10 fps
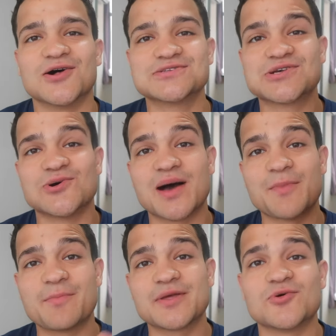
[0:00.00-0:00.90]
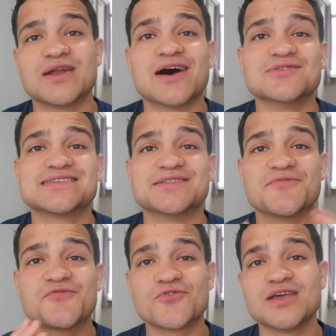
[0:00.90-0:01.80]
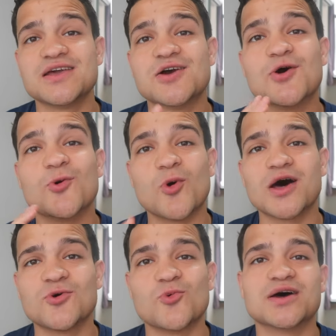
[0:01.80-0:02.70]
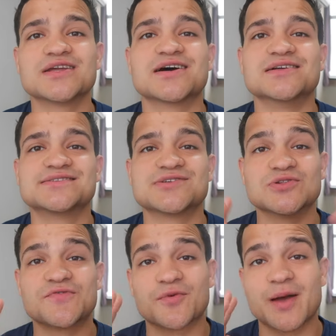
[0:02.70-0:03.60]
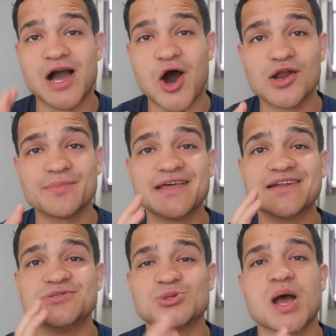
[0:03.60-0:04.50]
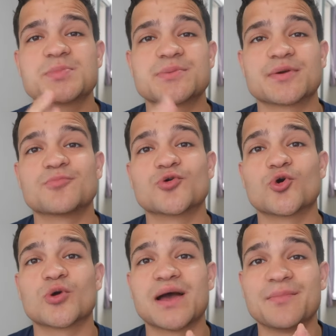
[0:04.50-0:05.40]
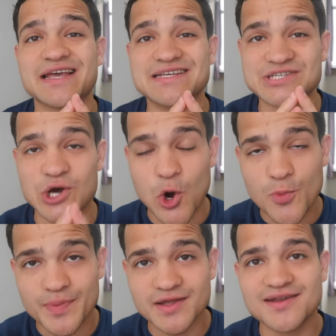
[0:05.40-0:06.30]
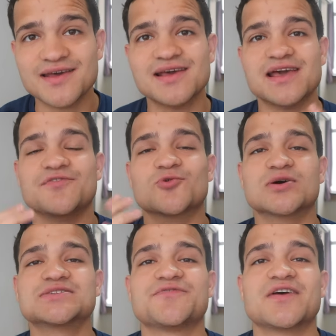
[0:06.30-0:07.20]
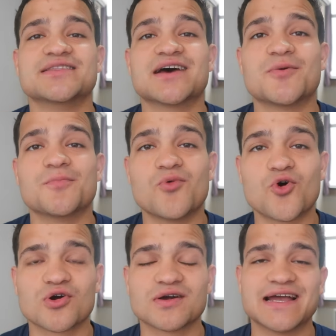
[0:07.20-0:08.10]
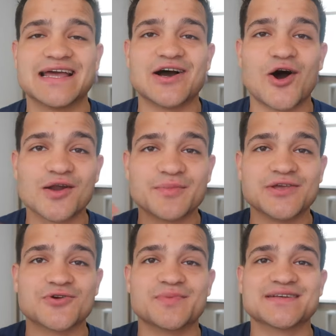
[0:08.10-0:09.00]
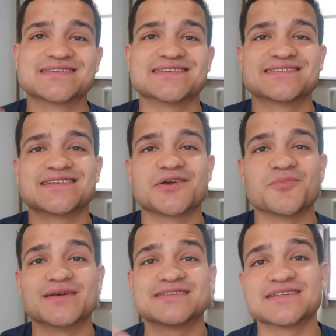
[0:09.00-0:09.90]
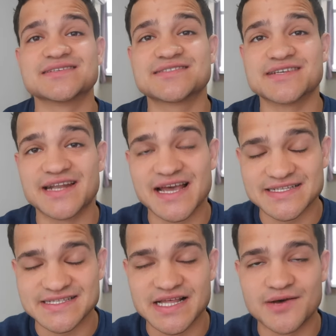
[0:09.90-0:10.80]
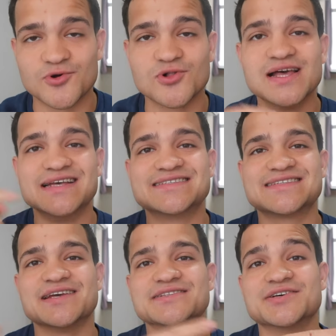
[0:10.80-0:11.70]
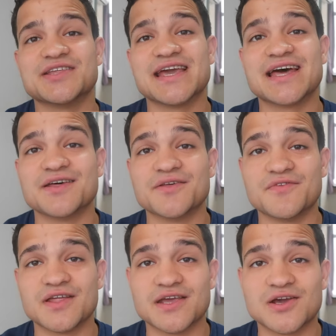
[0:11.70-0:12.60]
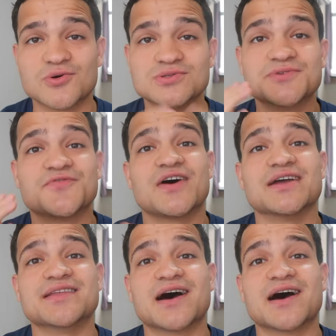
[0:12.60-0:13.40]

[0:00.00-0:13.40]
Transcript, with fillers: Also, I'm happy to announce that the free one-on-one consult for my automated dropshipping program is open. If you want to find out more and automate your business, take your business to the next level, stay until the end of the video to find